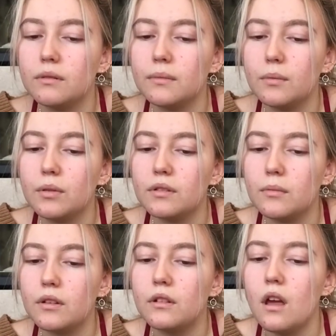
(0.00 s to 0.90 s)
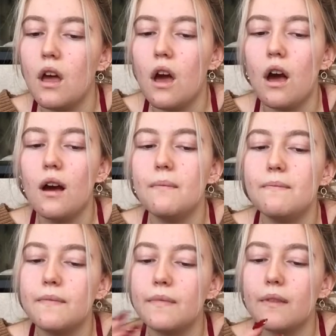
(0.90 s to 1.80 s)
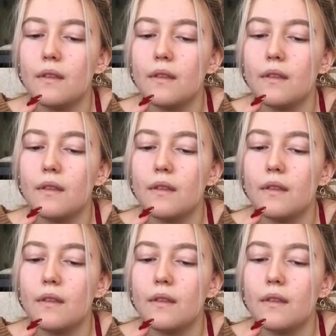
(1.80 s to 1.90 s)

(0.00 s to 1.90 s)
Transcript: I'm gonna put some on. Um,